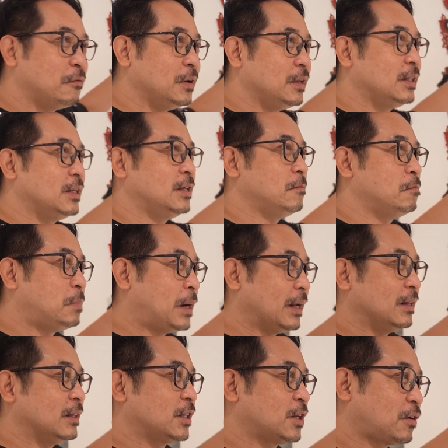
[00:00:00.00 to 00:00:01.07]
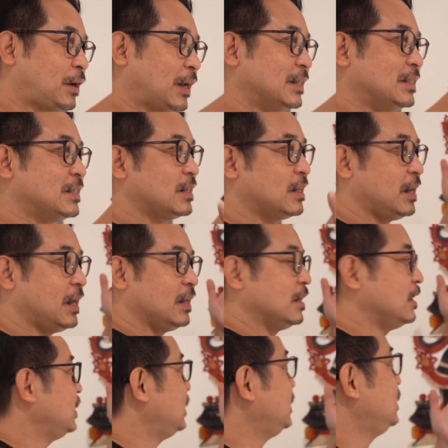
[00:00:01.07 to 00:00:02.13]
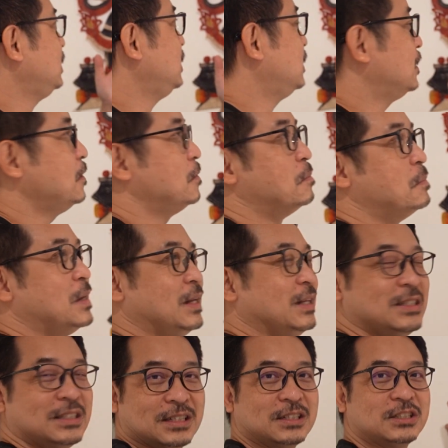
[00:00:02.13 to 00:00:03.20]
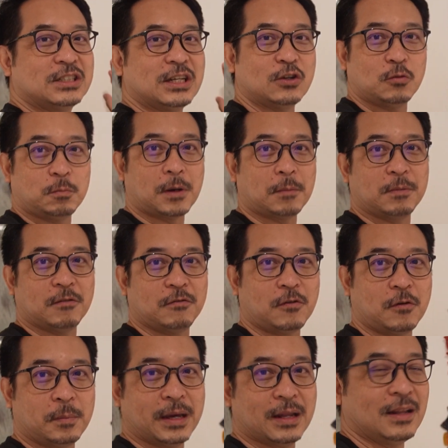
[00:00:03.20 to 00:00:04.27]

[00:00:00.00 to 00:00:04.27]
Vader but translate in the Malaysian shadow puppet format.